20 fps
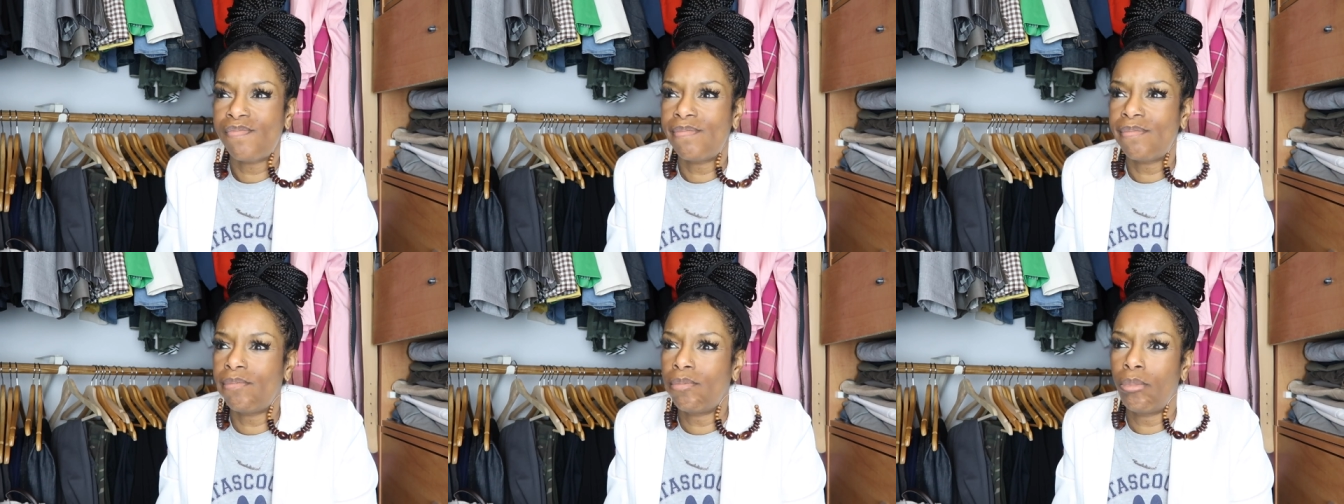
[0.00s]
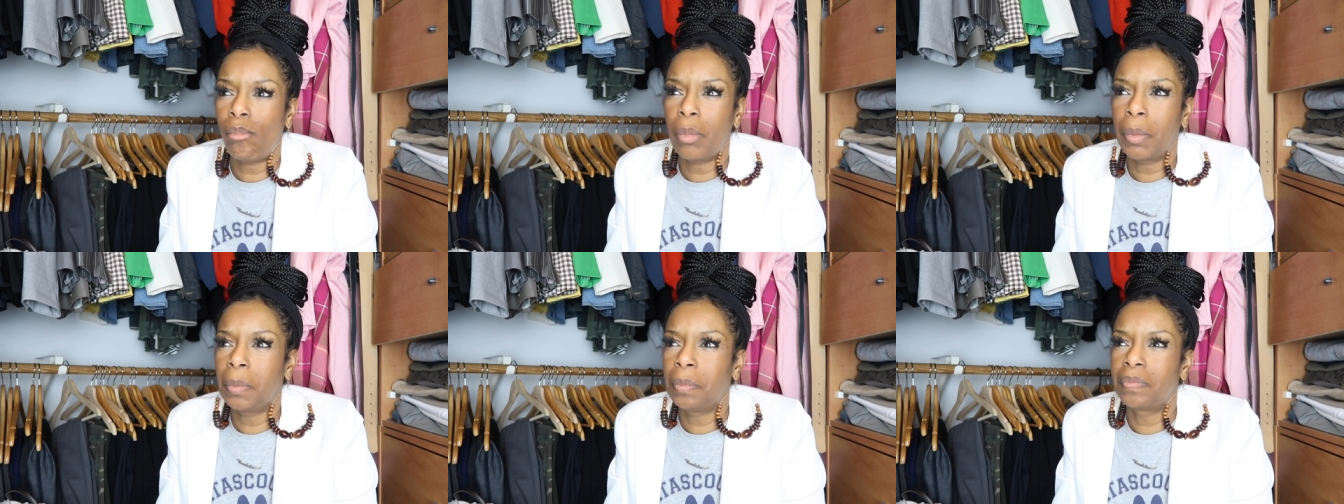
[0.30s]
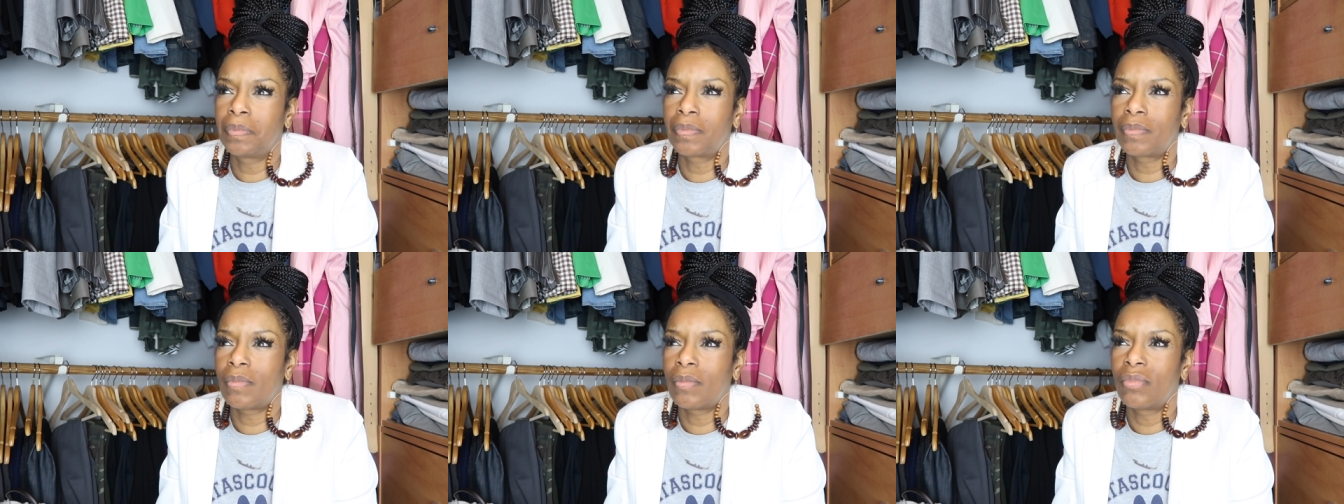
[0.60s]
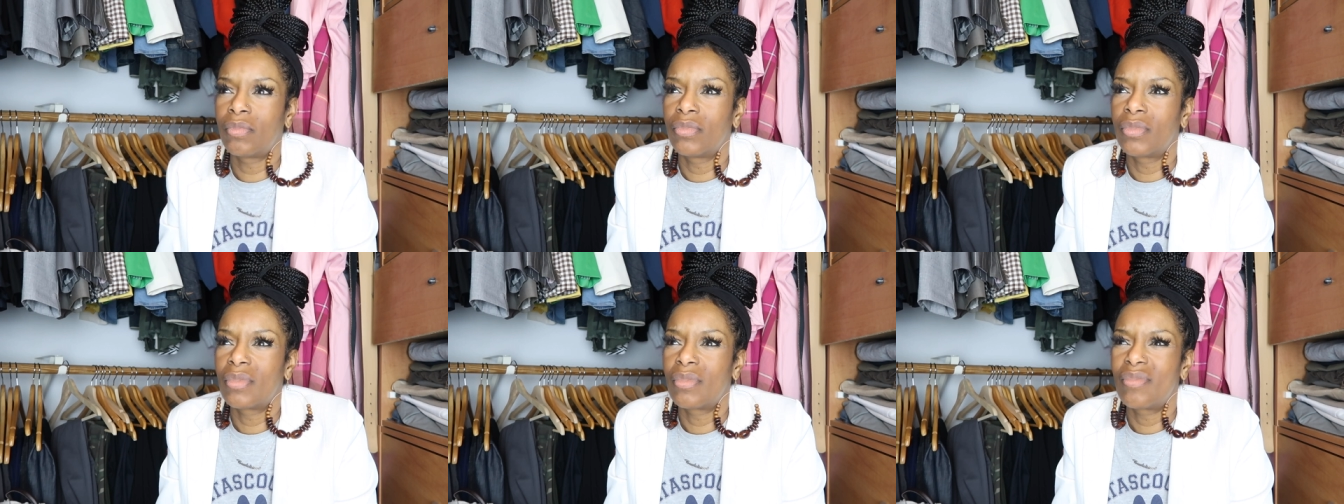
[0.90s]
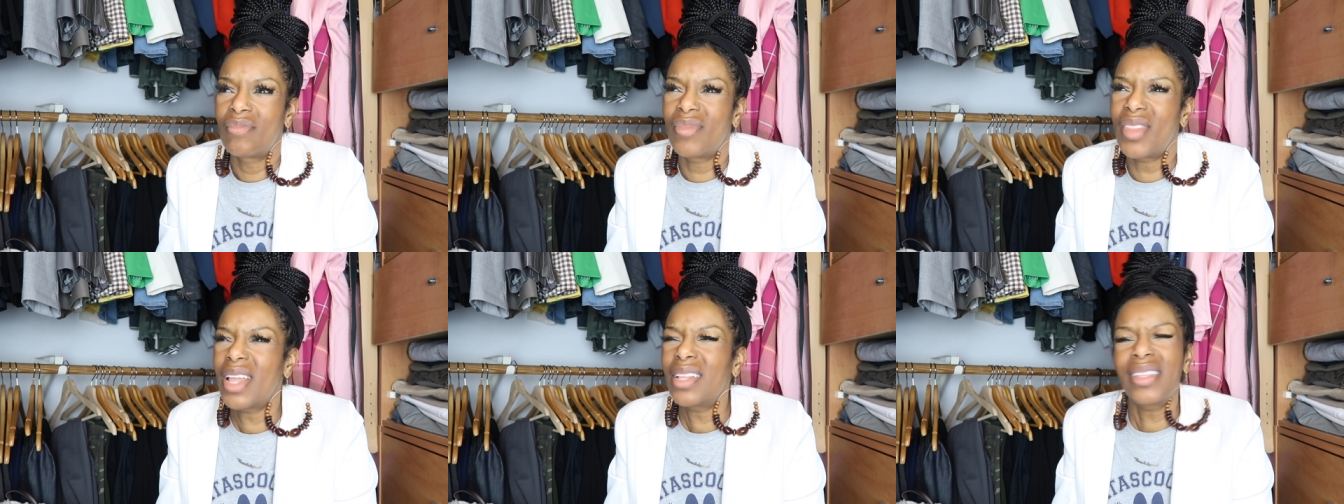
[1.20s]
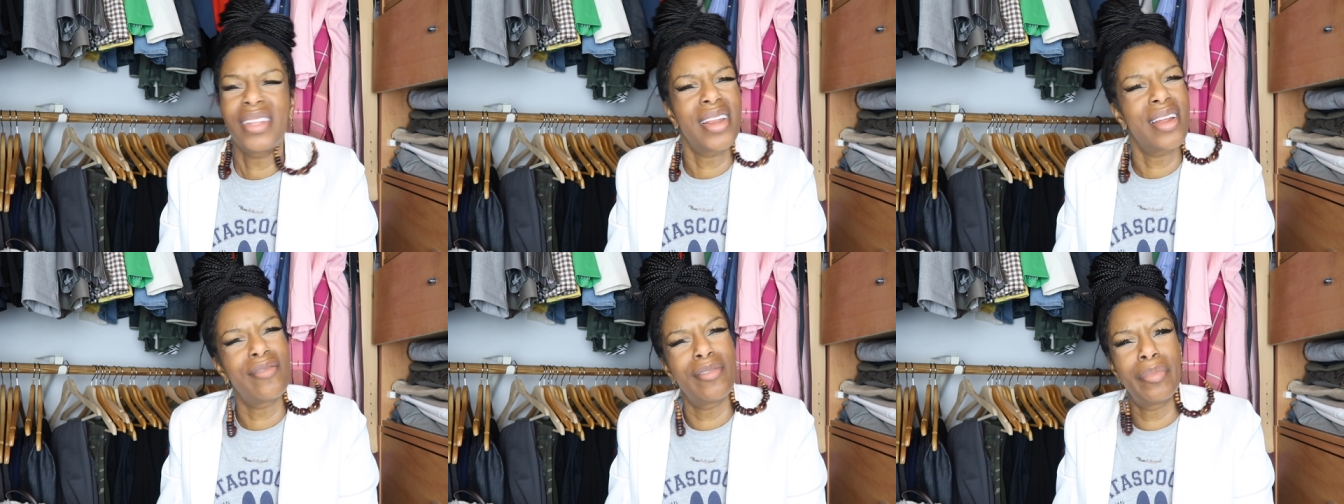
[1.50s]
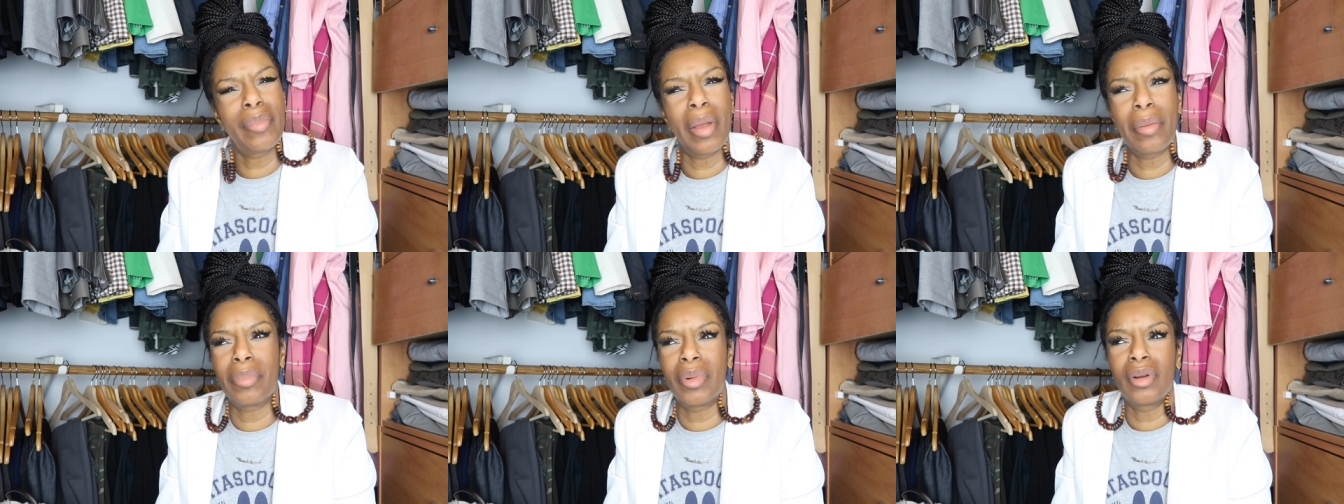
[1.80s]
Mm-mm. Not that I
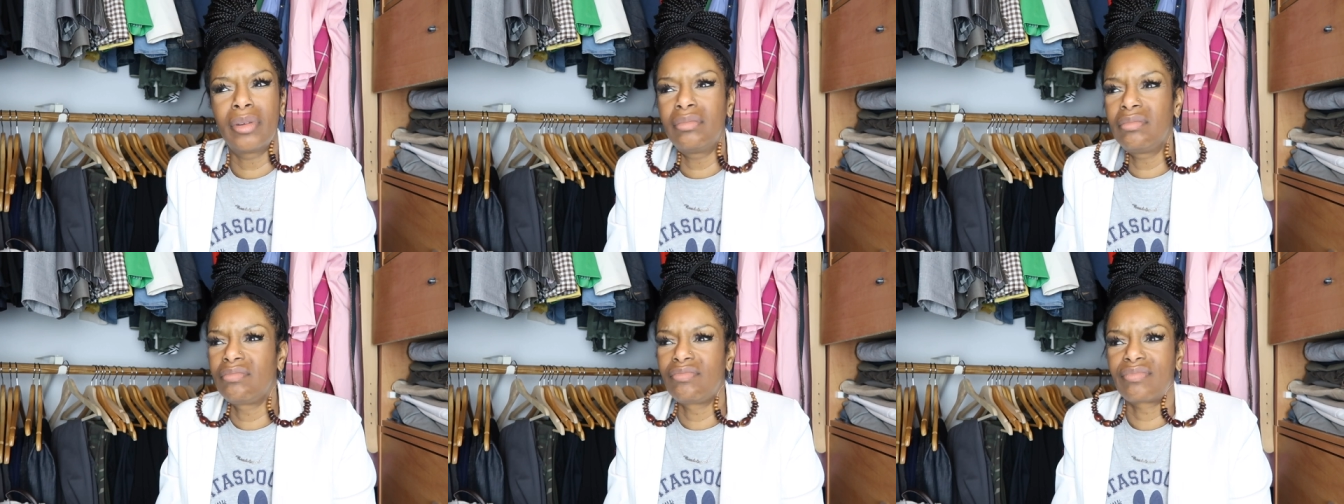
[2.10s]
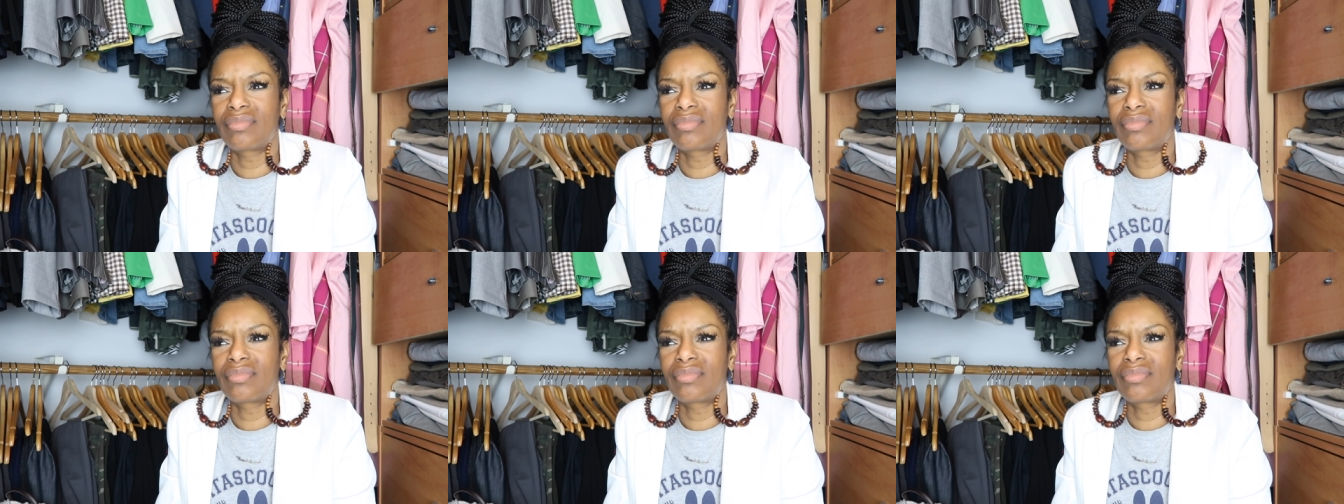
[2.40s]
remember.